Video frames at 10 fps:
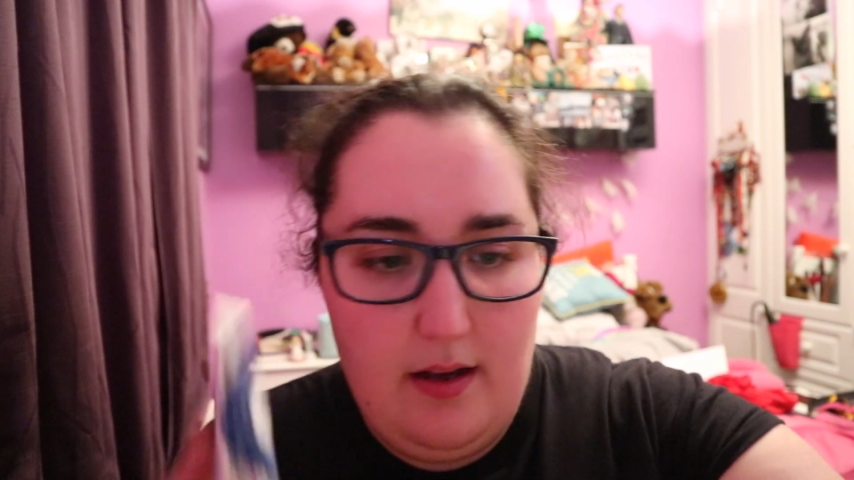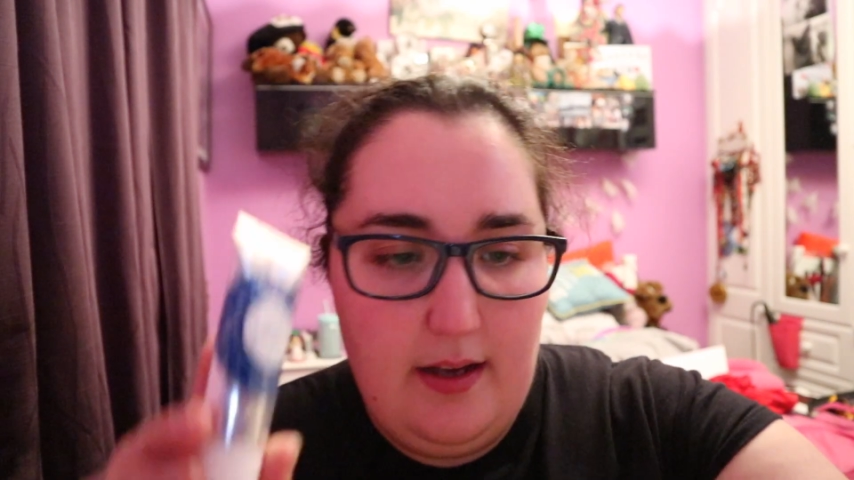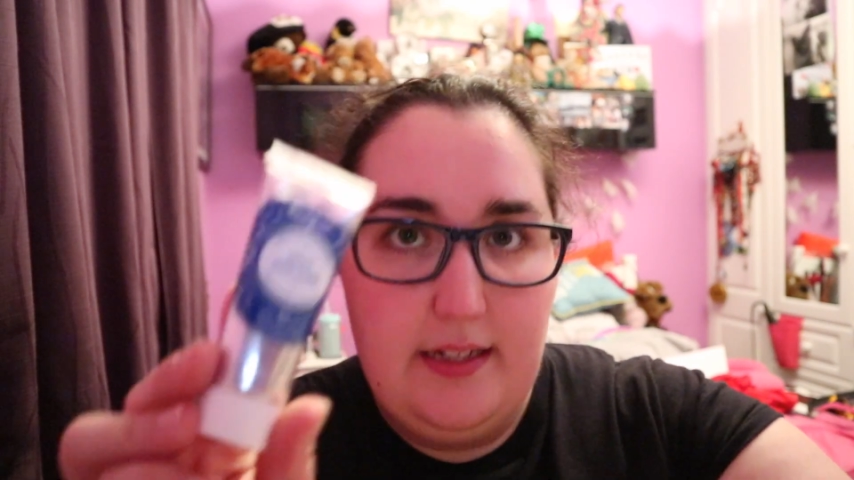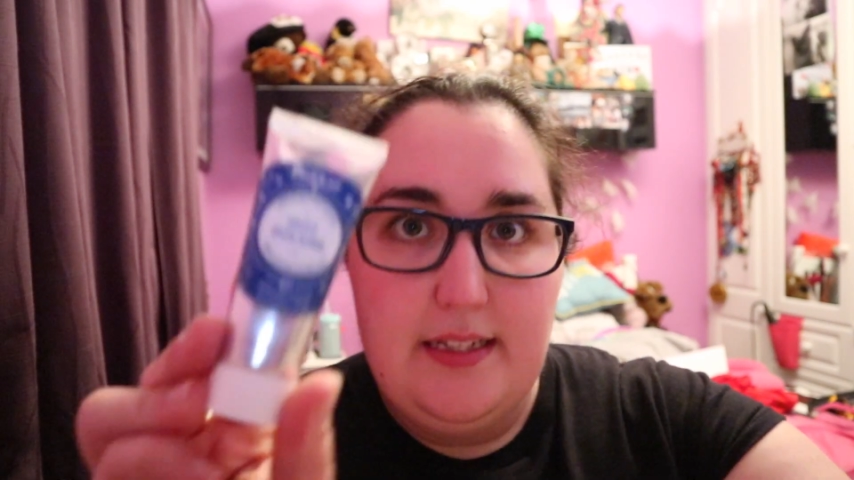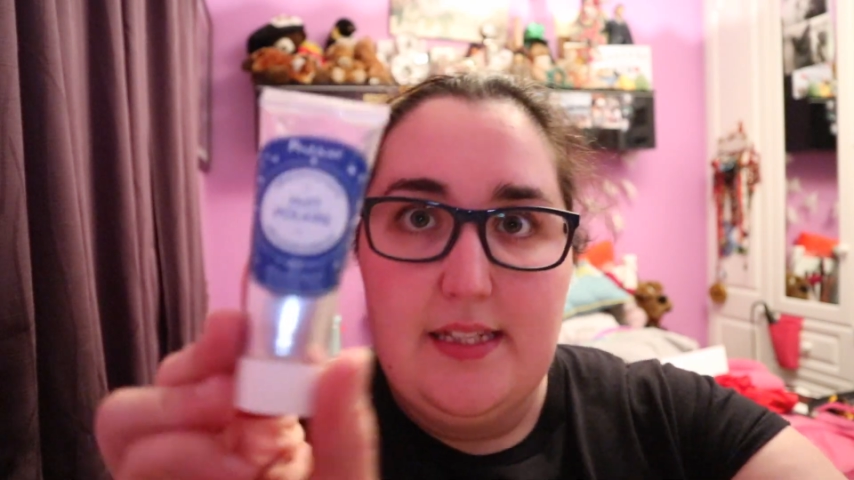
and it's